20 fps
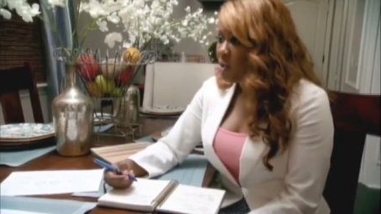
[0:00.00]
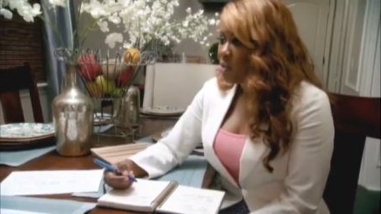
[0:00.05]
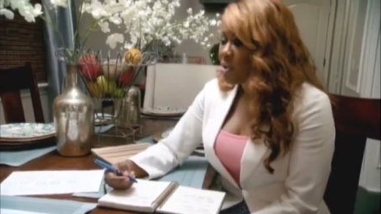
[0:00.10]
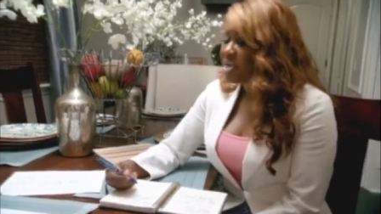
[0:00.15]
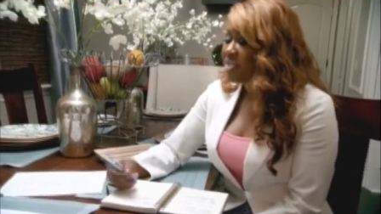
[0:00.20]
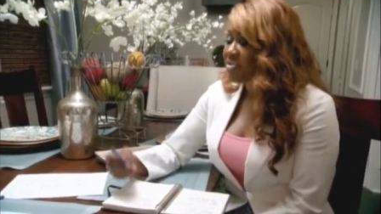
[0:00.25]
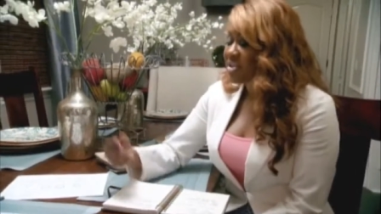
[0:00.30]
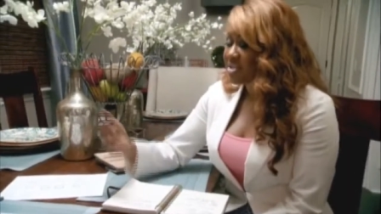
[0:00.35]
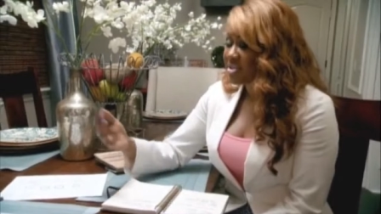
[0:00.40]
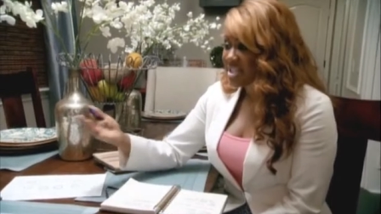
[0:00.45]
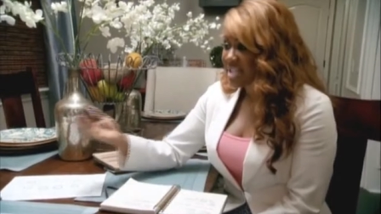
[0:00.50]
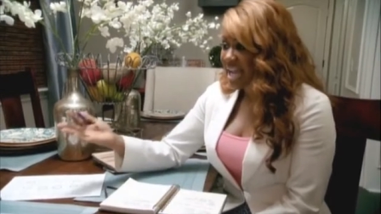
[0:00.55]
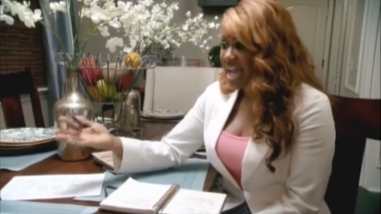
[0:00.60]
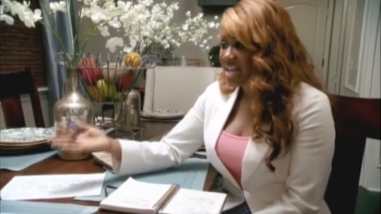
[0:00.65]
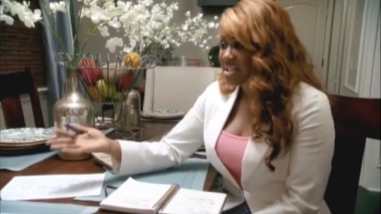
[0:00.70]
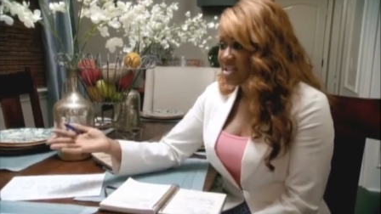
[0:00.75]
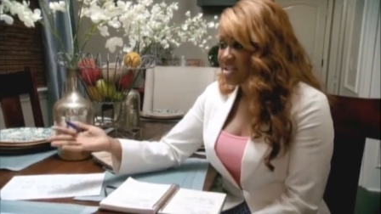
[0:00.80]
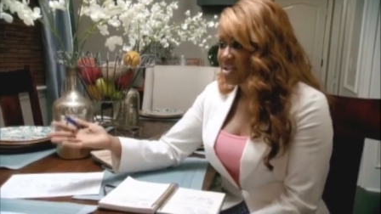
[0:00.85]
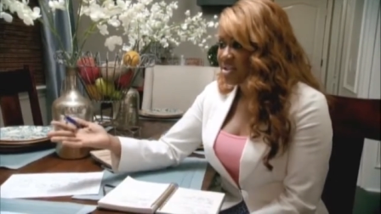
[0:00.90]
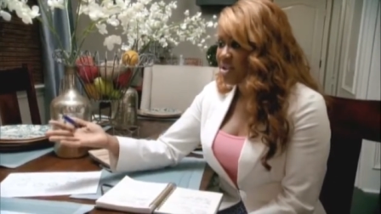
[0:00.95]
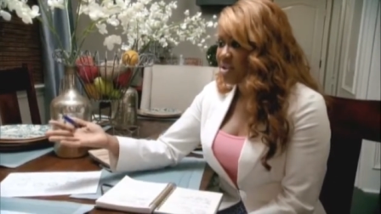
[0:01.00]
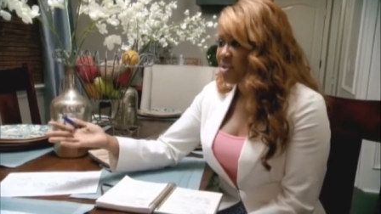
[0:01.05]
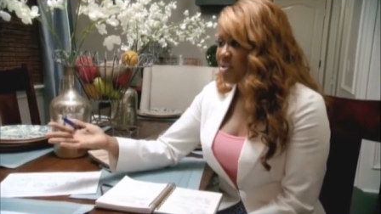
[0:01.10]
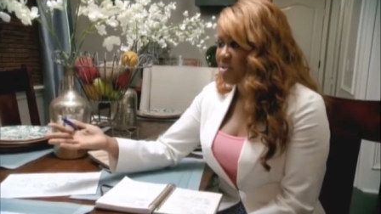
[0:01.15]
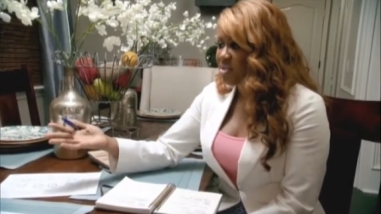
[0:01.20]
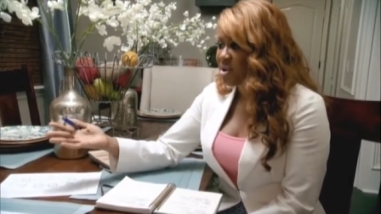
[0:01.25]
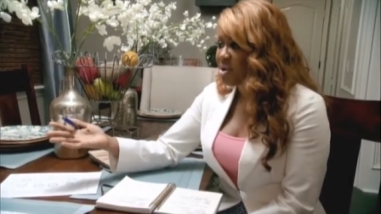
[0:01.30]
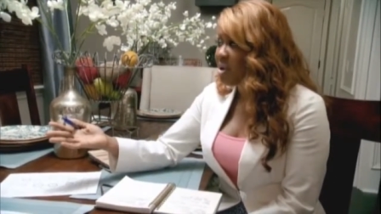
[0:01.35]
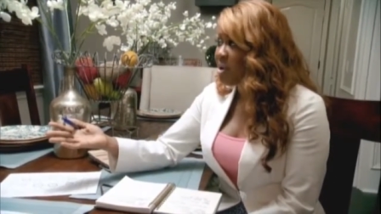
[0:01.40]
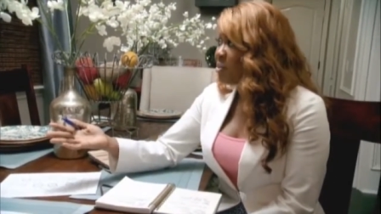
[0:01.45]
What if there's an accident on the
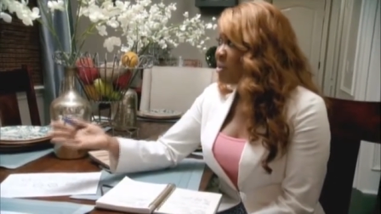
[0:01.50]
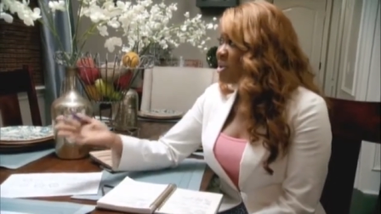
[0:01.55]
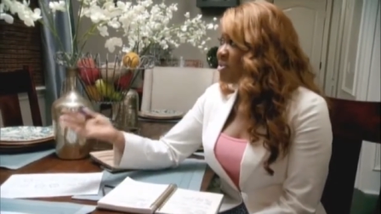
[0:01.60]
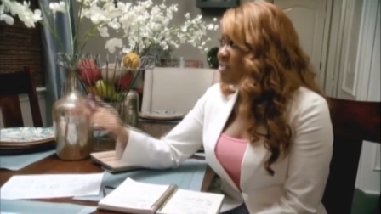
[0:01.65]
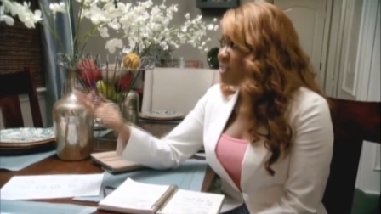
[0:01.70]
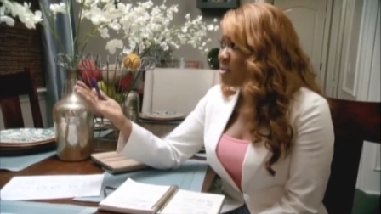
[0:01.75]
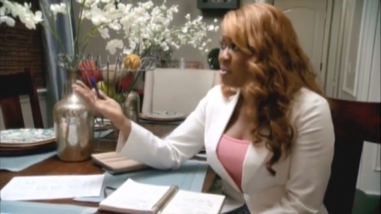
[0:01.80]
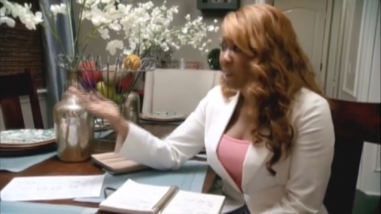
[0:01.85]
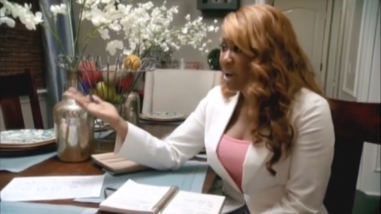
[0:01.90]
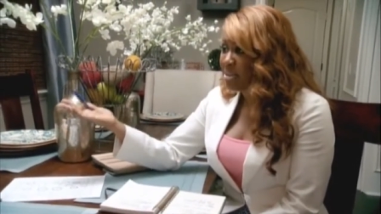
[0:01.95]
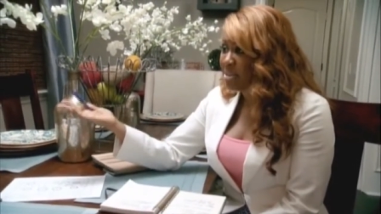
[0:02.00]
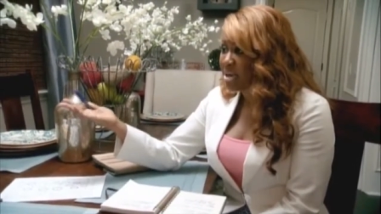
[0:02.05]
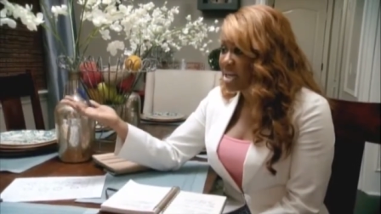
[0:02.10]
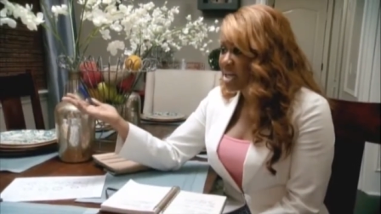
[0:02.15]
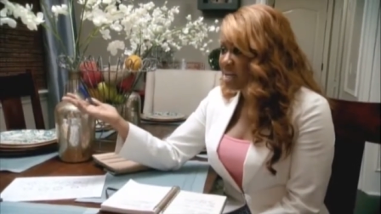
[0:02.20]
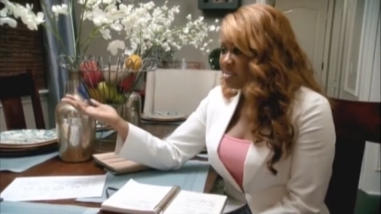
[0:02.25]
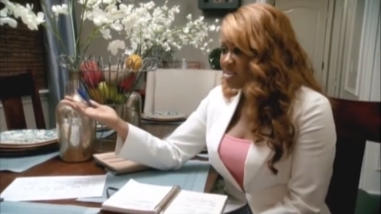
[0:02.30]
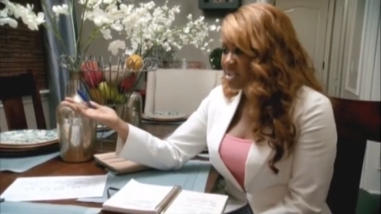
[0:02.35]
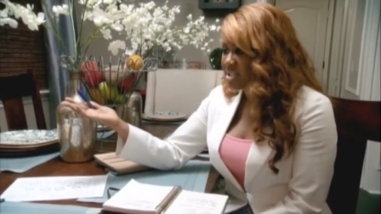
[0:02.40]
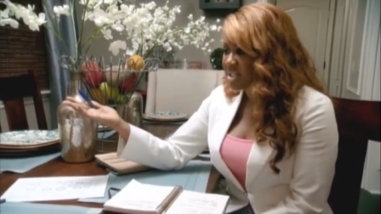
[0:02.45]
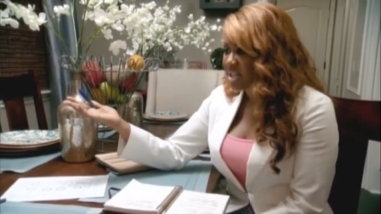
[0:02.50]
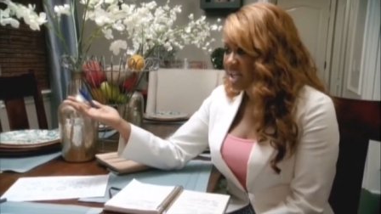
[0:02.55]
freeway? What if Obama comes to